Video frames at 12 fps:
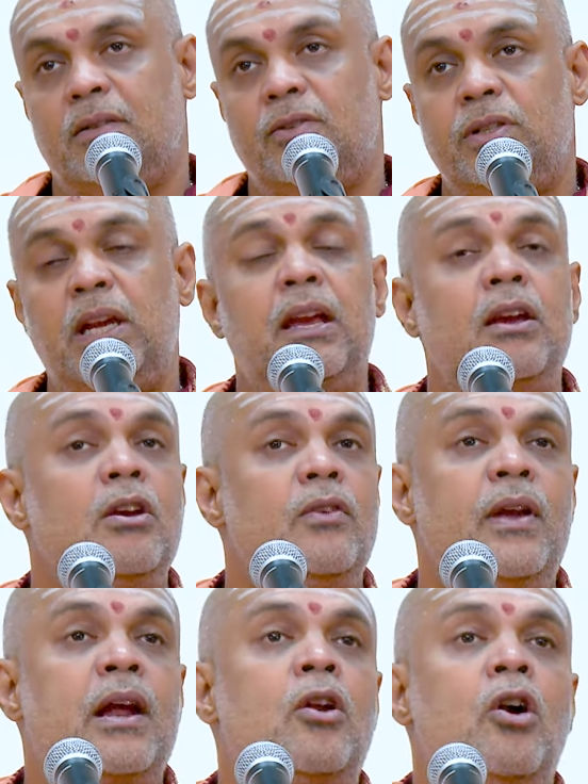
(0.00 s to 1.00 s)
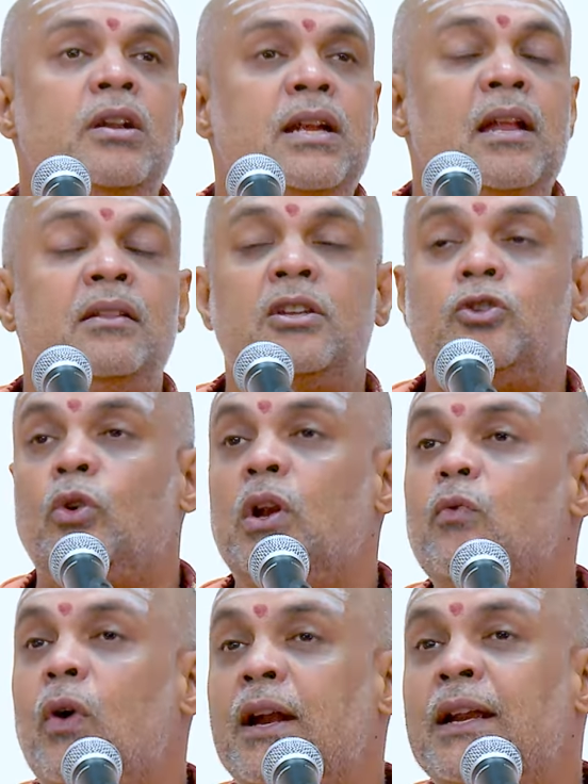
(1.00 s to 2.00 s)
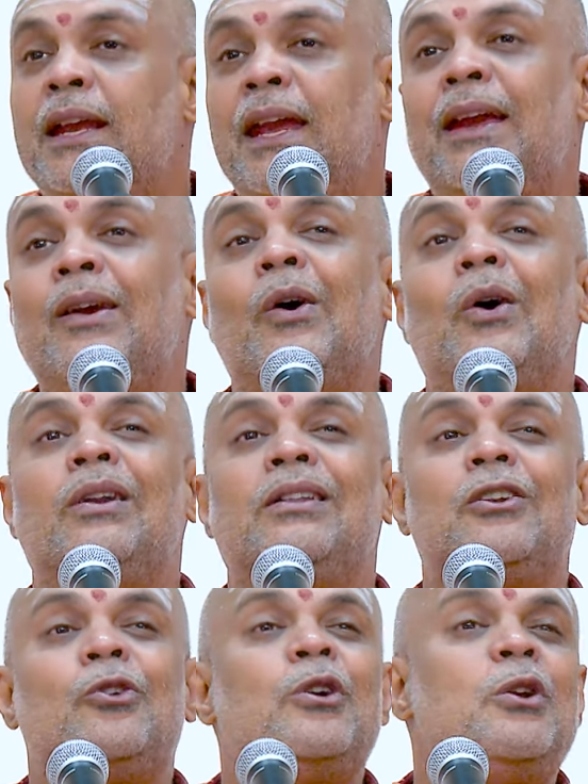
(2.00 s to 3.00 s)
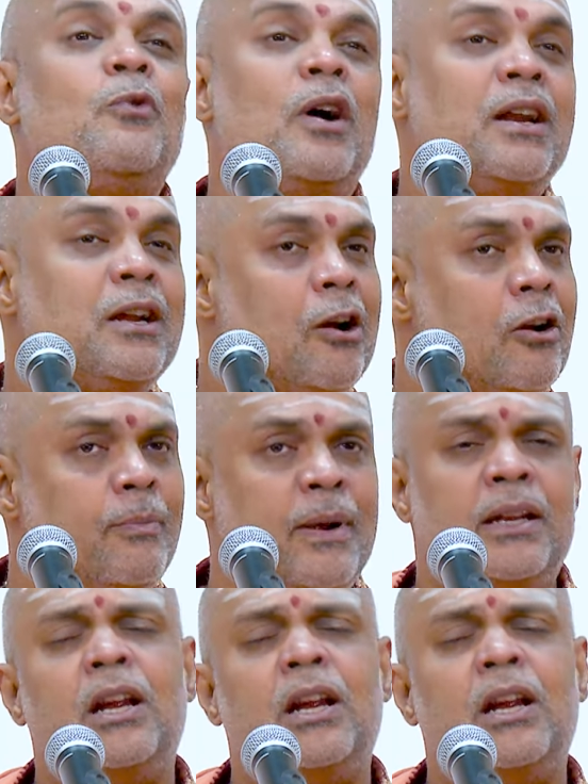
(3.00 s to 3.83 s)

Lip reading: See, we are not telling there's only one king or there's only one government.